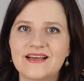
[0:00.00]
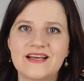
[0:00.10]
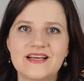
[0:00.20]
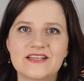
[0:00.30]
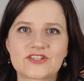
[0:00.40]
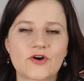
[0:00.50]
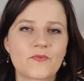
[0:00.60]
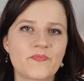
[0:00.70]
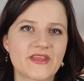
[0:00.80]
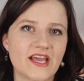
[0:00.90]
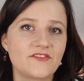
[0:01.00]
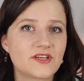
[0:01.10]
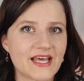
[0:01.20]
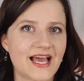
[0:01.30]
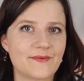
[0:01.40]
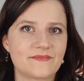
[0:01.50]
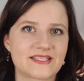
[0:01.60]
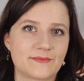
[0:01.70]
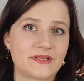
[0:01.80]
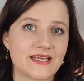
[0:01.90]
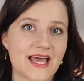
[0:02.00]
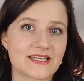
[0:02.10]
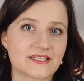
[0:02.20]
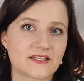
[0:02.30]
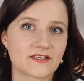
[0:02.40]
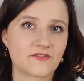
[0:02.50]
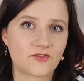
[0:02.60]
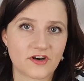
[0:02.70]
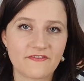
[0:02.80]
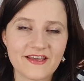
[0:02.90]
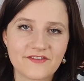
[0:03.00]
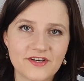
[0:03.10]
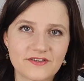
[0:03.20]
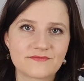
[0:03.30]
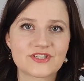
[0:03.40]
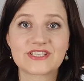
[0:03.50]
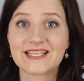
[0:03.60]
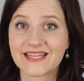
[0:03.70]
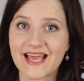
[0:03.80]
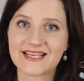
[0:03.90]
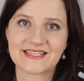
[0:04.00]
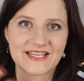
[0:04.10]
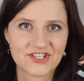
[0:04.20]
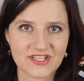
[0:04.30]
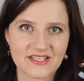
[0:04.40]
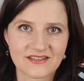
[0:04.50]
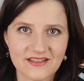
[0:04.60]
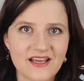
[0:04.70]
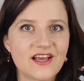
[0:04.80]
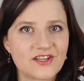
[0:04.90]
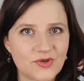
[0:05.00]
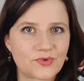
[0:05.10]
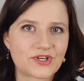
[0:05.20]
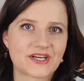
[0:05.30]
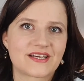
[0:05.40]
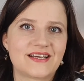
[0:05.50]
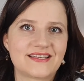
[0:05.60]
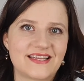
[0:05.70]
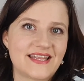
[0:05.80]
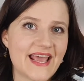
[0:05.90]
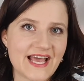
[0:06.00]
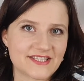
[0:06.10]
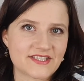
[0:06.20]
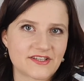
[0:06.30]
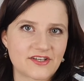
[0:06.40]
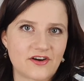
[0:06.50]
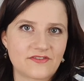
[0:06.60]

So every time somebody asked her for a favor, she said yes and she did the work that they asked her of.